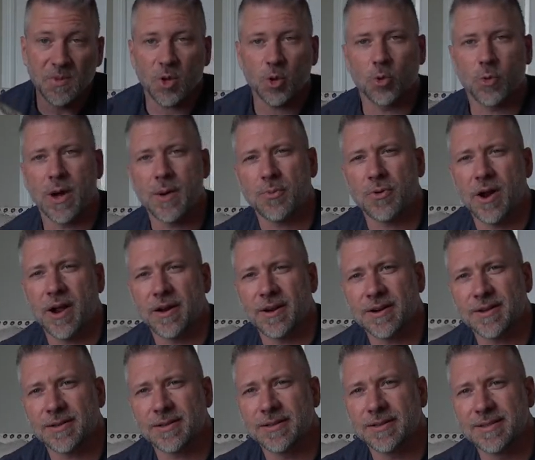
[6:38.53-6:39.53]
Great
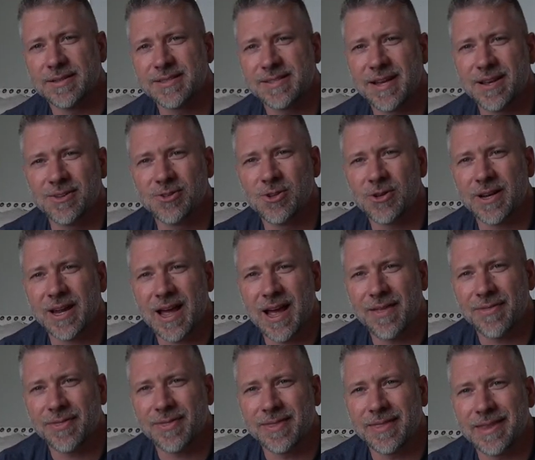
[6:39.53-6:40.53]
product. Let's take a look
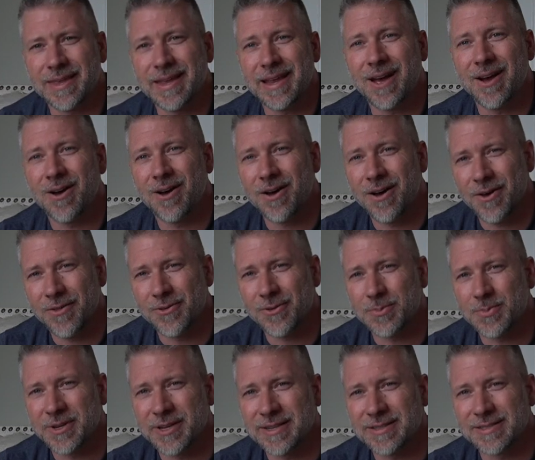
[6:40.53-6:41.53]
at the other
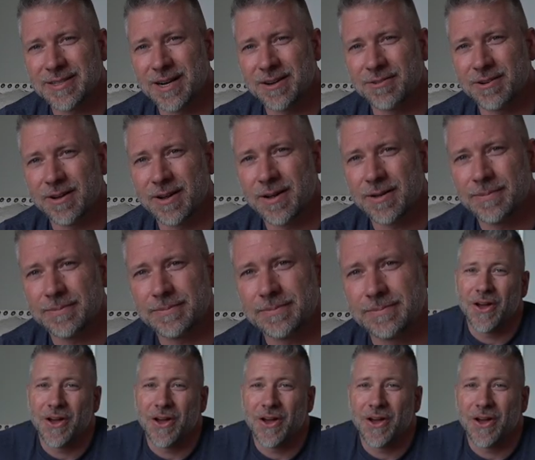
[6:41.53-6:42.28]
piece that I've got.